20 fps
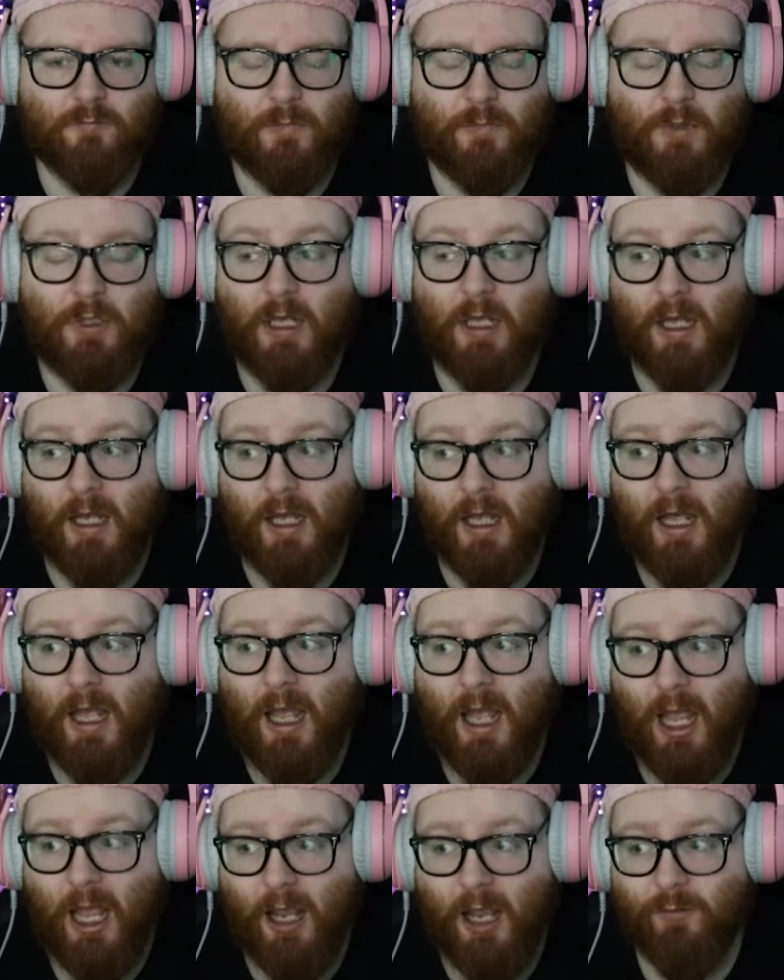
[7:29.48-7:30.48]
Yeah,
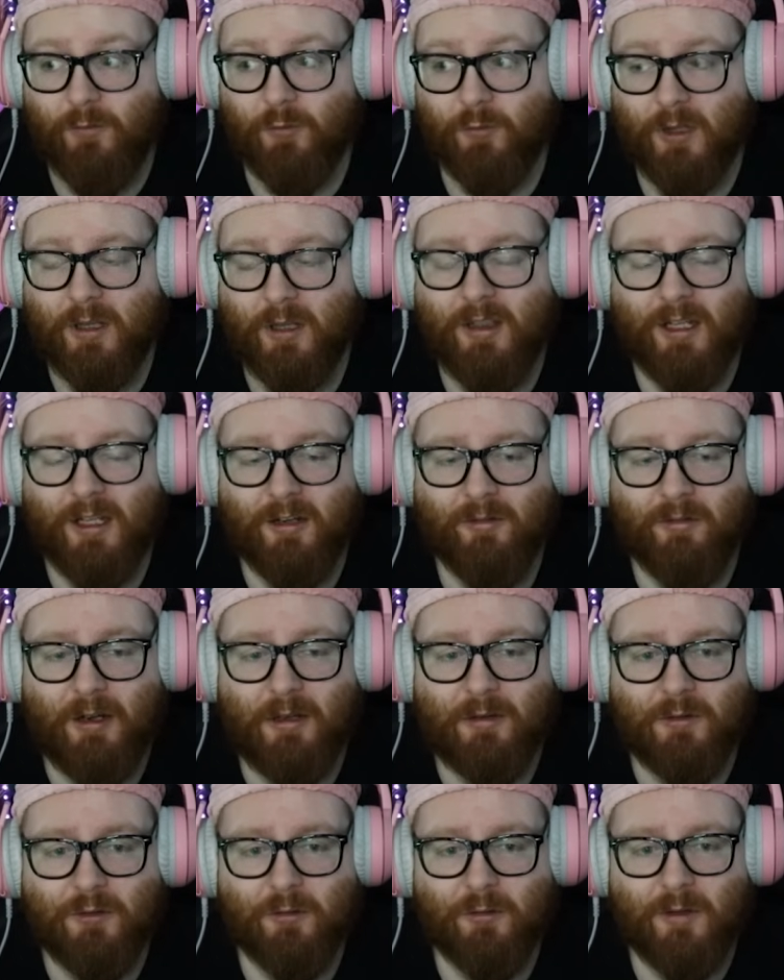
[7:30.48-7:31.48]
everything
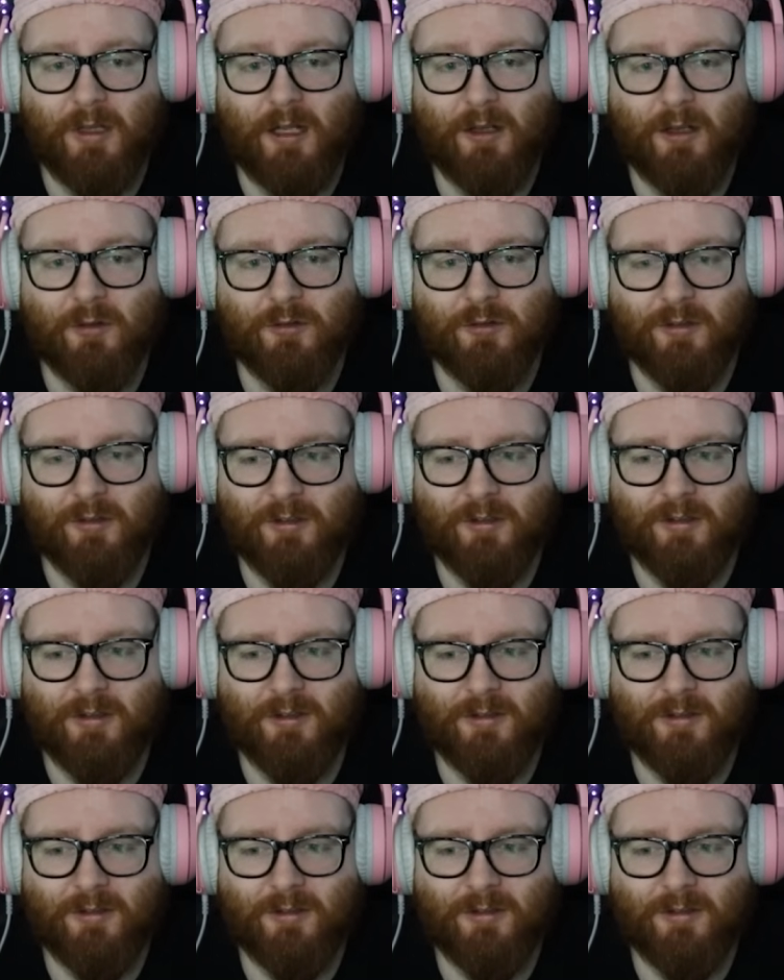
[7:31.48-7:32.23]
around 2000.